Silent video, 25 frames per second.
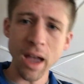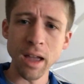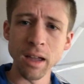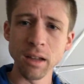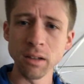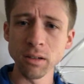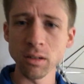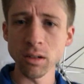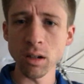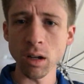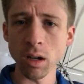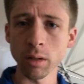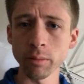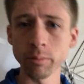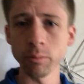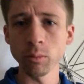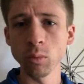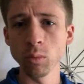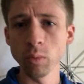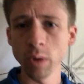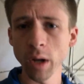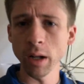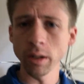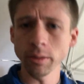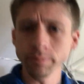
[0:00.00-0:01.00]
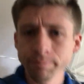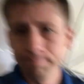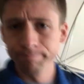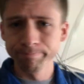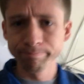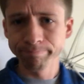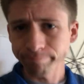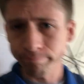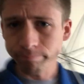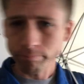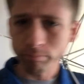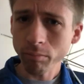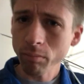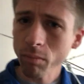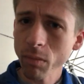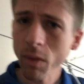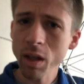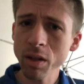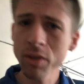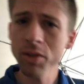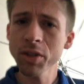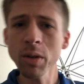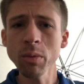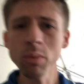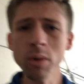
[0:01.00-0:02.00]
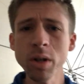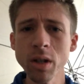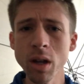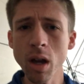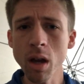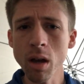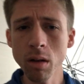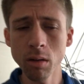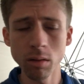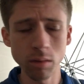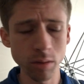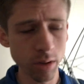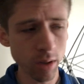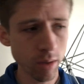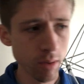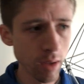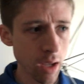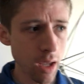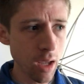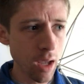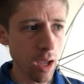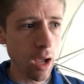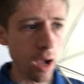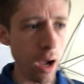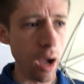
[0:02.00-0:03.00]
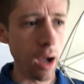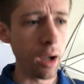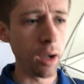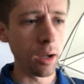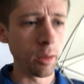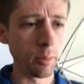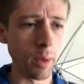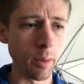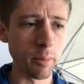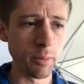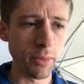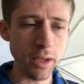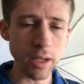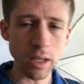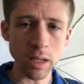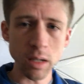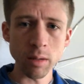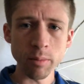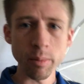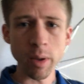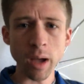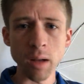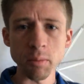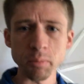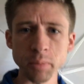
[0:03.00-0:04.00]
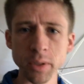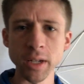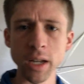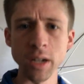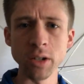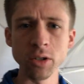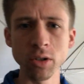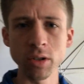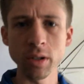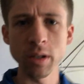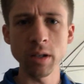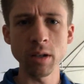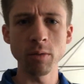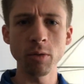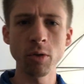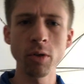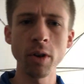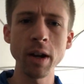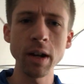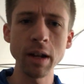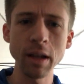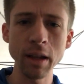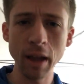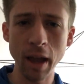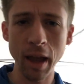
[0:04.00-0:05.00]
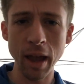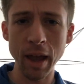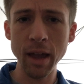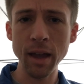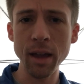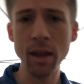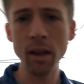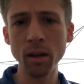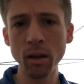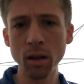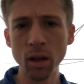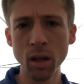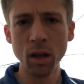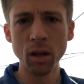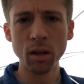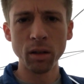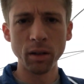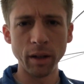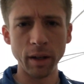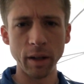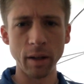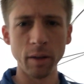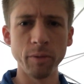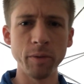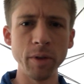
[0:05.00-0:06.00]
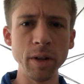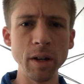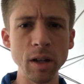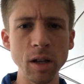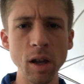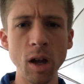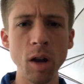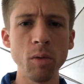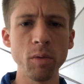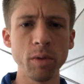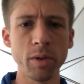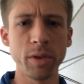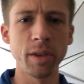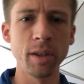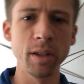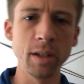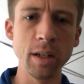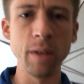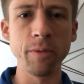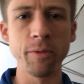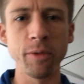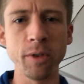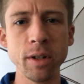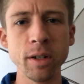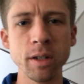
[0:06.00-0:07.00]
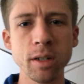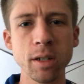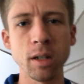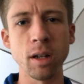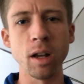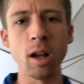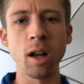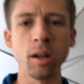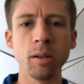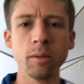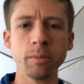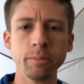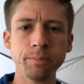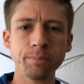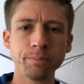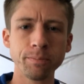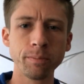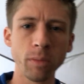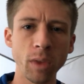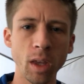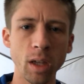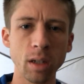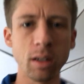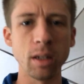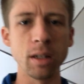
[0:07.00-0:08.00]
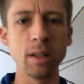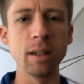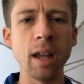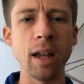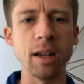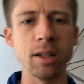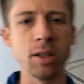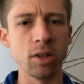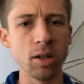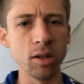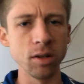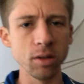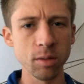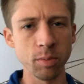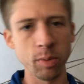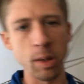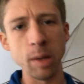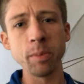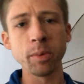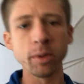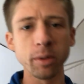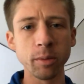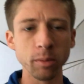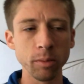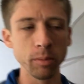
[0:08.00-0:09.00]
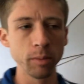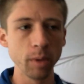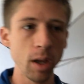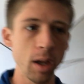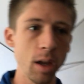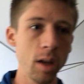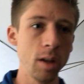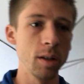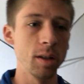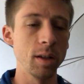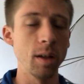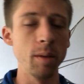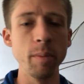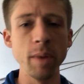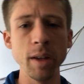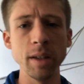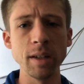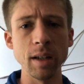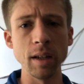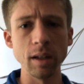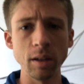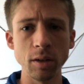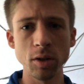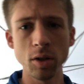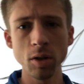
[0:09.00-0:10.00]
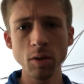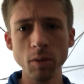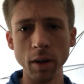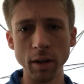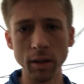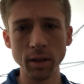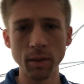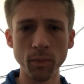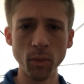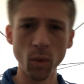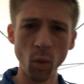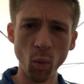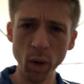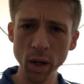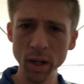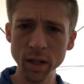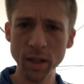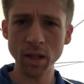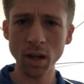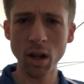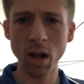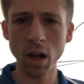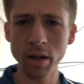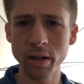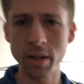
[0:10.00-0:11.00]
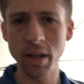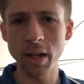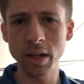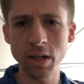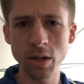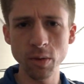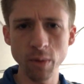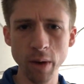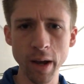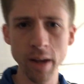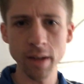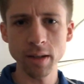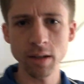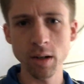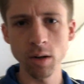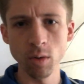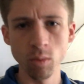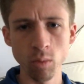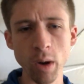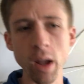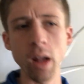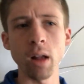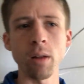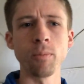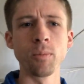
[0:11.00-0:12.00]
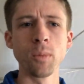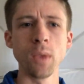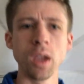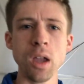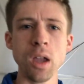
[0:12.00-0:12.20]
And, um, well, see where it goes. Um, I'm thinking about potentially creating a, a video with the different um, contestants, people submitting to it. What is the contest, you ask? Well,